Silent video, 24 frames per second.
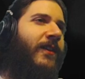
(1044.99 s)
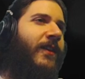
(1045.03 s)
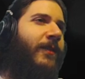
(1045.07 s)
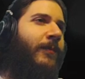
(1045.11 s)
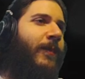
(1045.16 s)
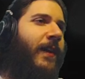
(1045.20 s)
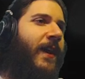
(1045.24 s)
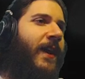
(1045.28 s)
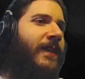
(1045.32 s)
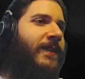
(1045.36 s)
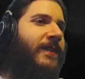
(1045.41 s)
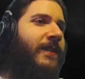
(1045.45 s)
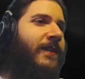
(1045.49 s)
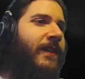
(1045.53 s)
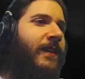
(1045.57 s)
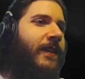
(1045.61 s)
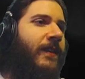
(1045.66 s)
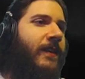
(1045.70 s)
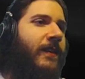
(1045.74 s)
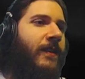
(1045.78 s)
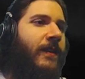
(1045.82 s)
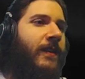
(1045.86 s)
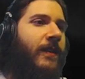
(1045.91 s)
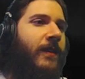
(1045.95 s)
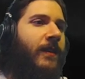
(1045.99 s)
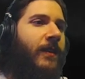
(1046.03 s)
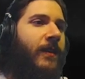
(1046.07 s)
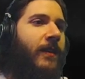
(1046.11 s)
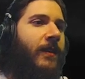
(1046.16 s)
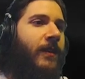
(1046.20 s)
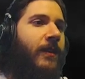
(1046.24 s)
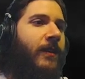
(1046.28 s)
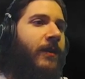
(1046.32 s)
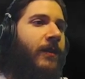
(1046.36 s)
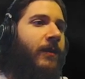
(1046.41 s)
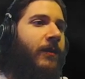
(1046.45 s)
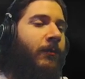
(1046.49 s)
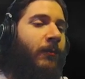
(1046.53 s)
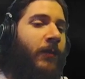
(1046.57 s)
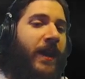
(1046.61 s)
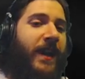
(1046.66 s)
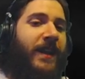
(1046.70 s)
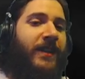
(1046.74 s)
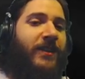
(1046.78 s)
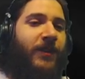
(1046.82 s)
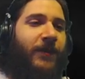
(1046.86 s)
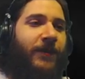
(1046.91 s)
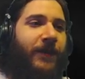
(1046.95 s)
capacity.
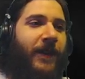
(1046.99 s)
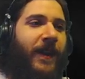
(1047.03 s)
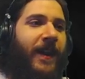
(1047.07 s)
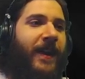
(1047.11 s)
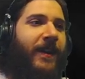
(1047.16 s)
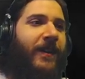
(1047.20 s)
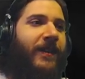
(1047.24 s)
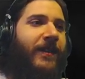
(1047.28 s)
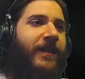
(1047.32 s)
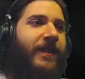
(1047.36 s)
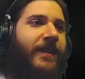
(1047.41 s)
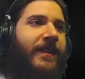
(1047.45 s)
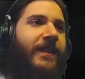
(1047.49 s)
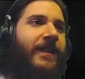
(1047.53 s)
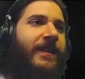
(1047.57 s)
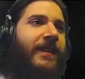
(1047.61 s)
Major fail.